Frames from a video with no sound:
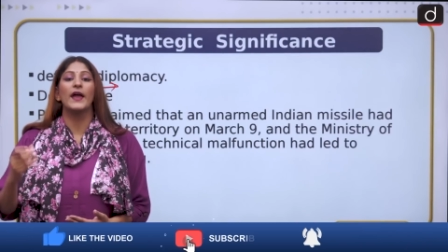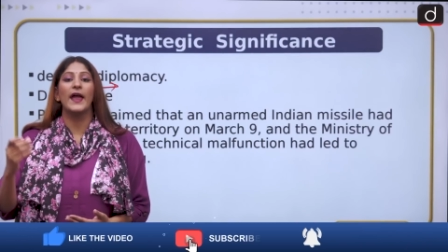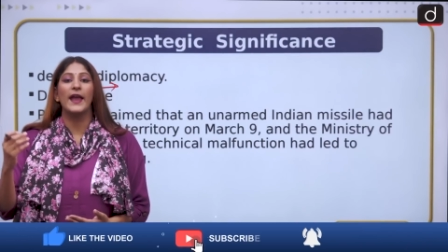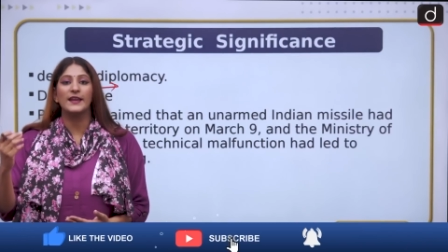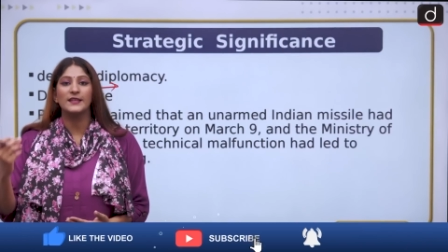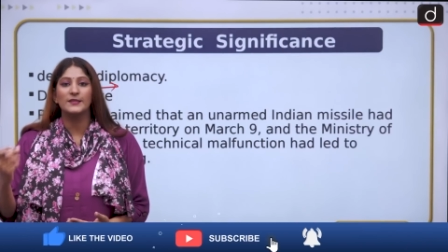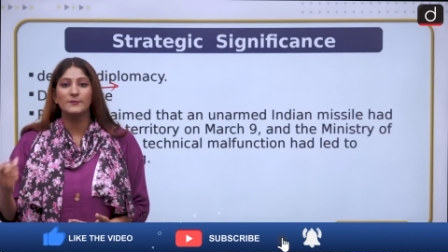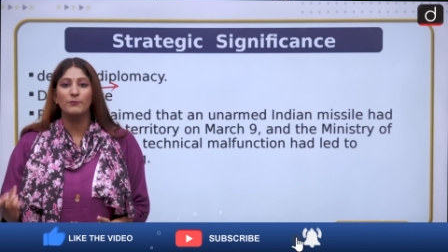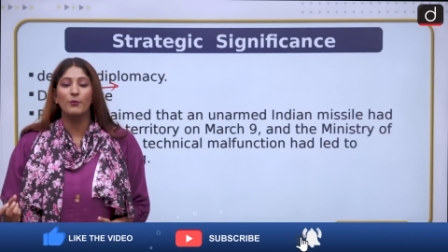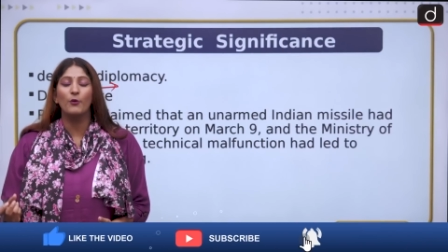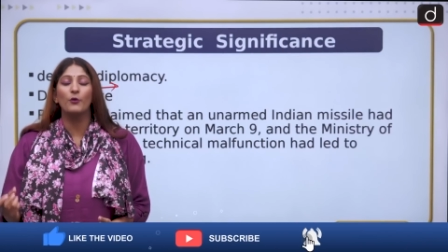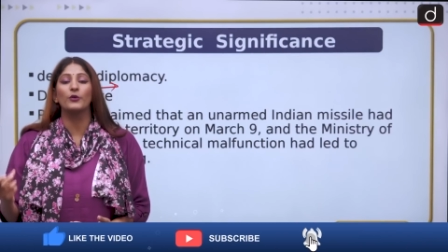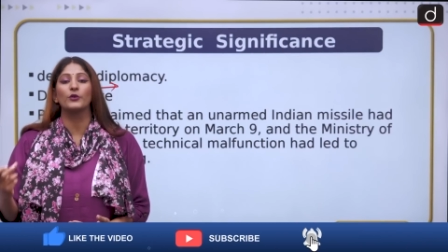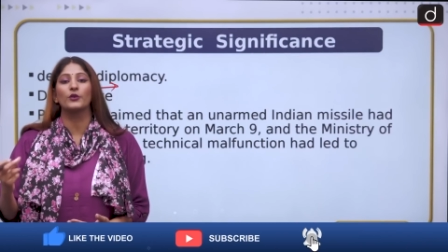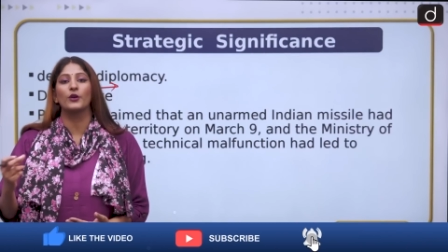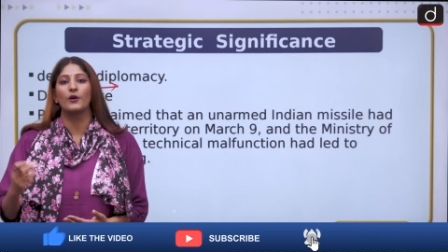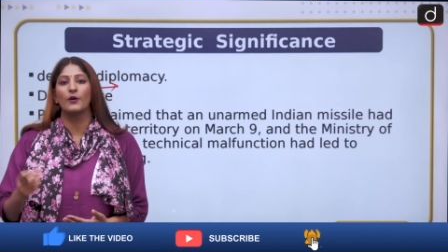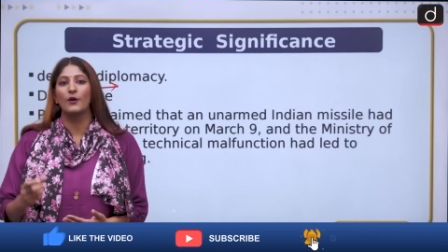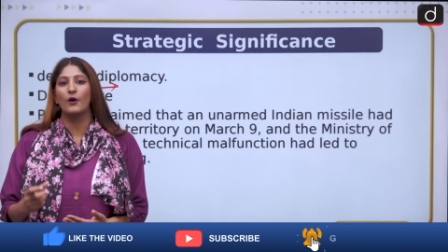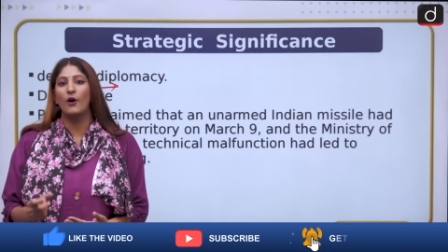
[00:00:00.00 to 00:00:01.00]

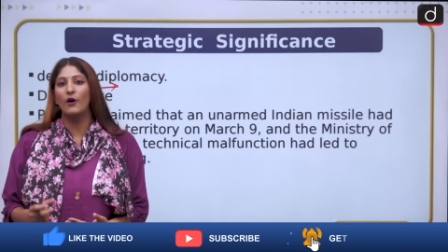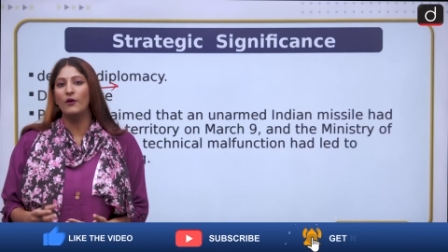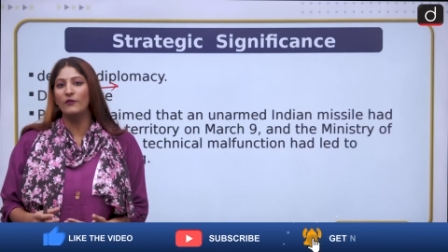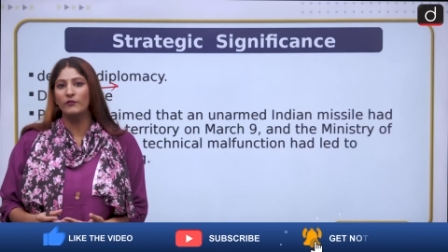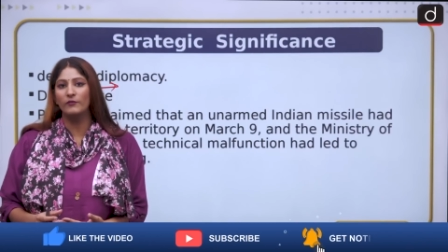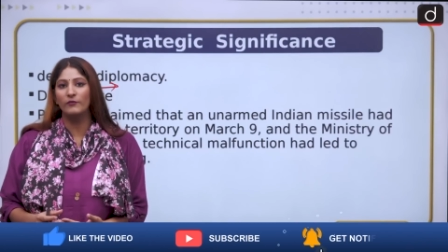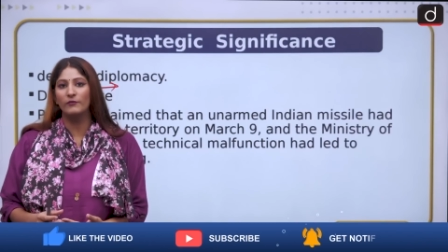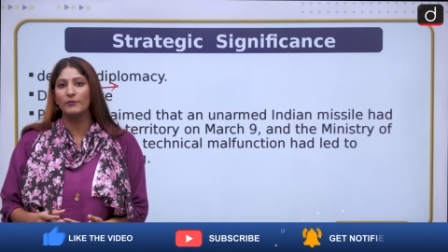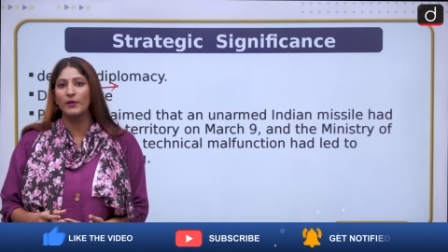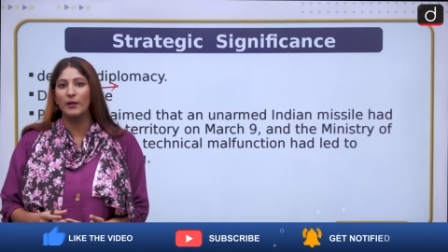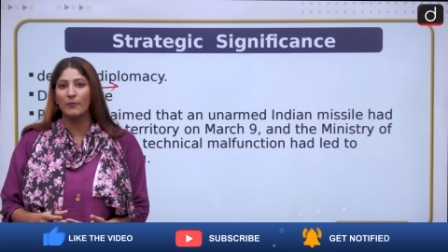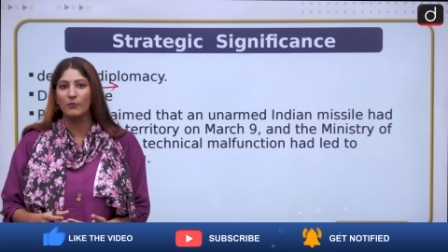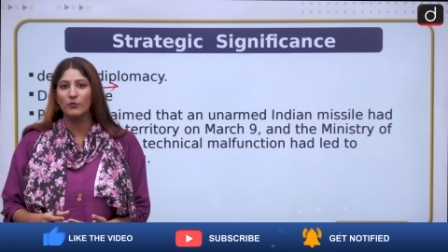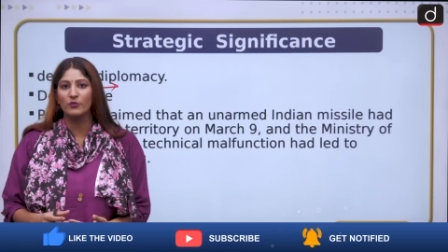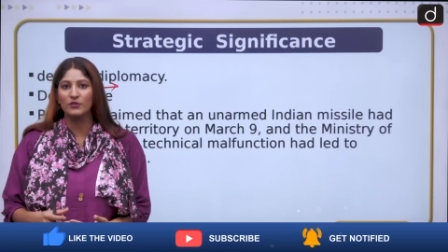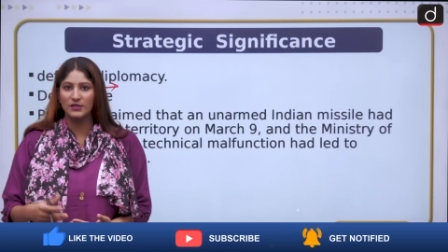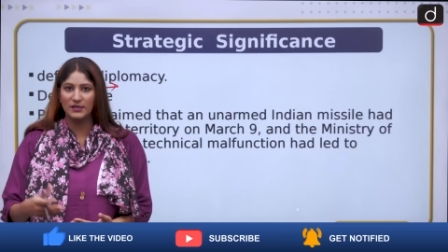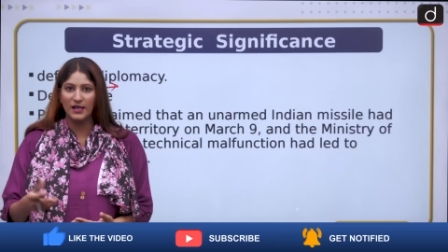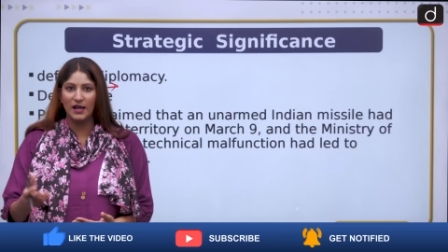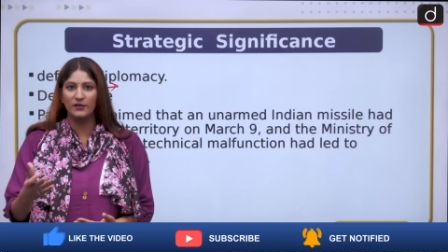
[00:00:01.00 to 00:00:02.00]
export of
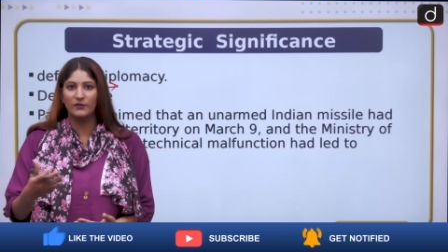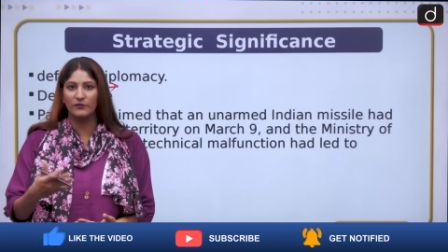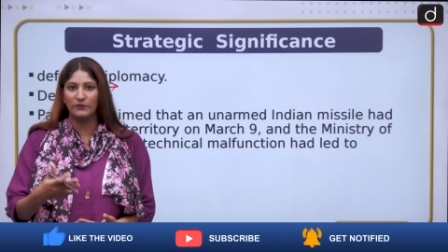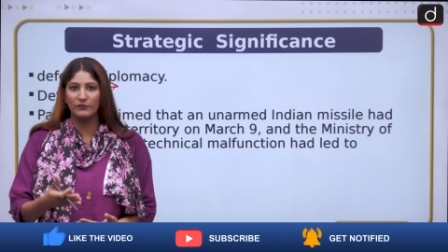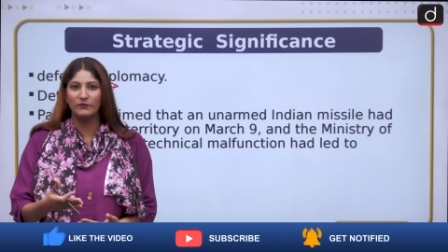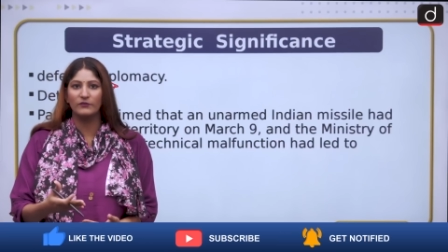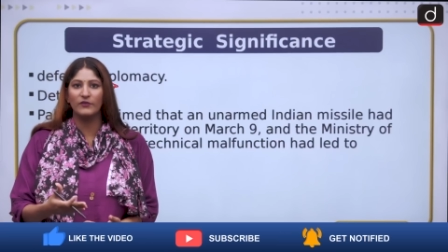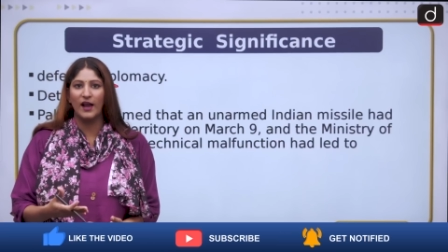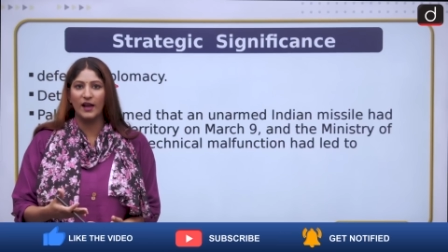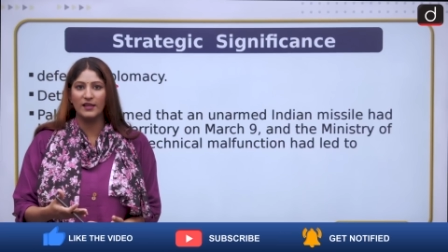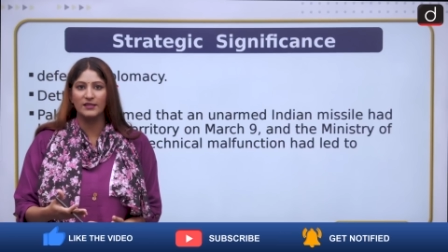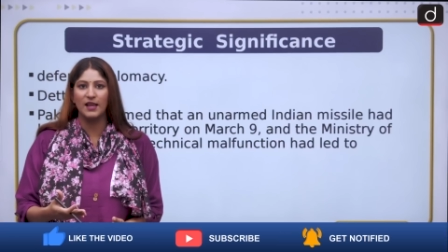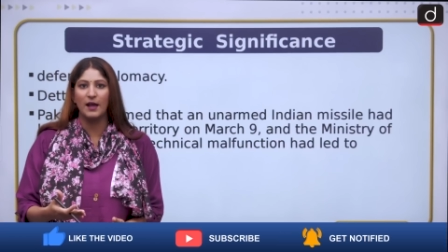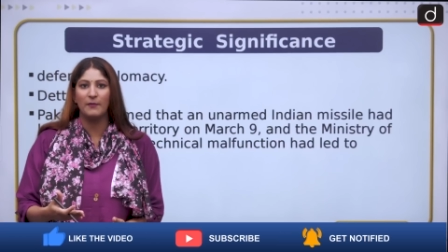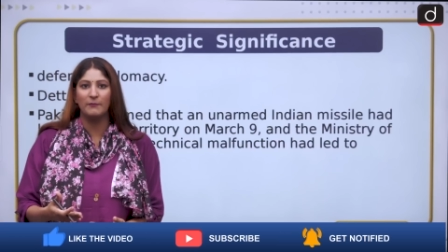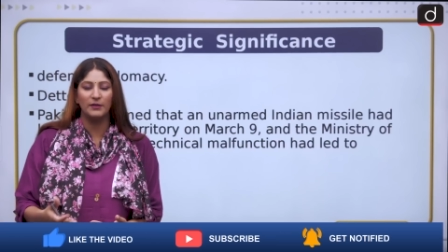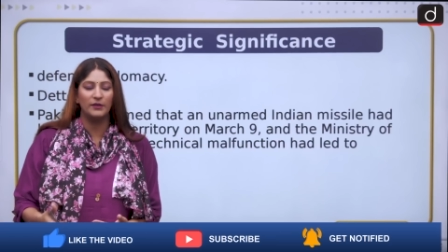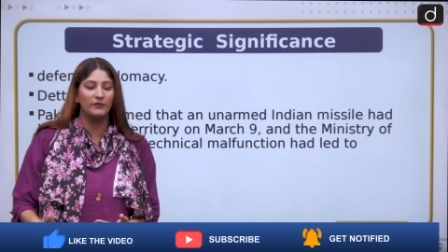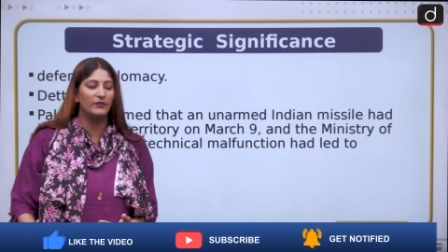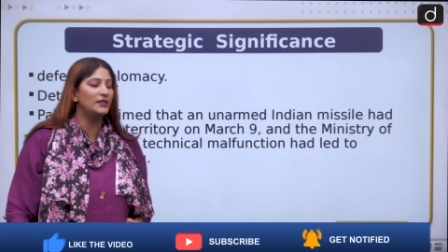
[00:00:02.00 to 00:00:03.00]
BrahMos that has
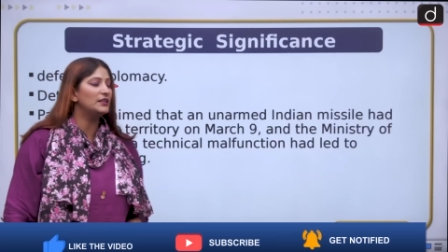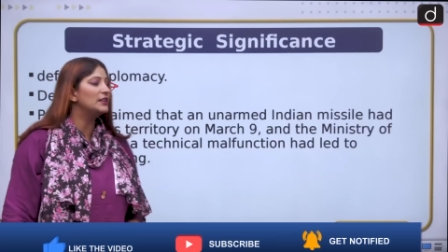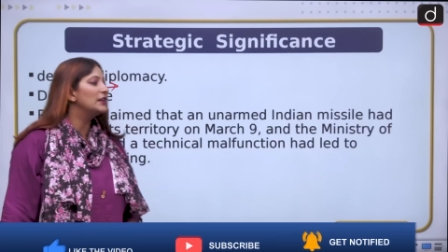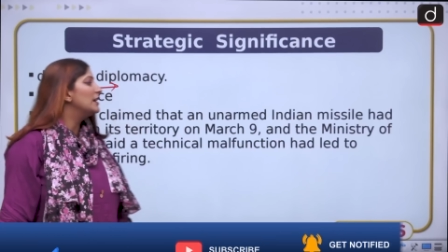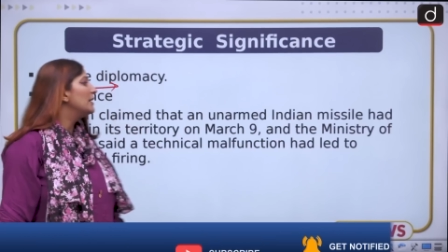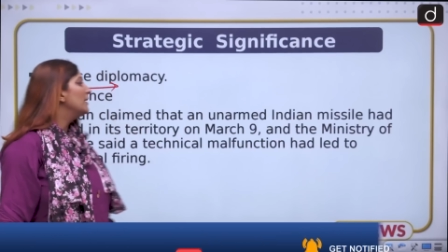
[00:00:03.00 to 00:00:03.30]
happened with